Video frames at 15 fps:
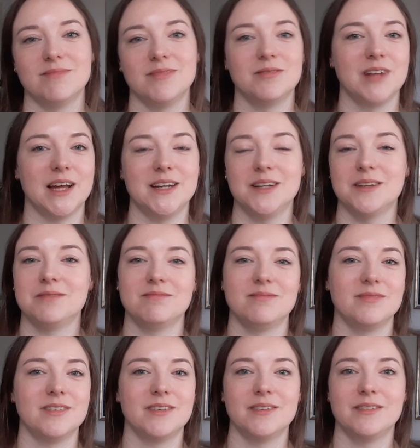like,
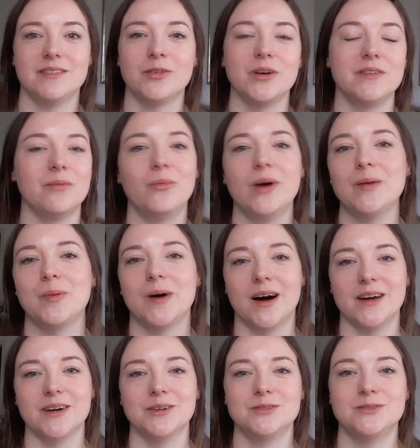not even whip
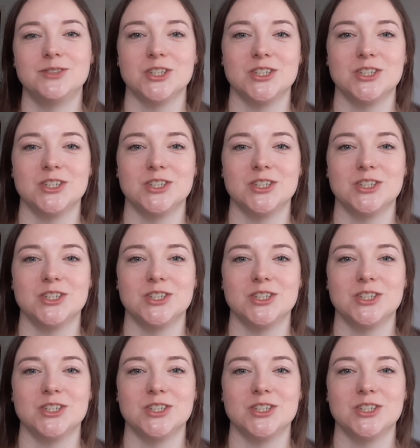pile, just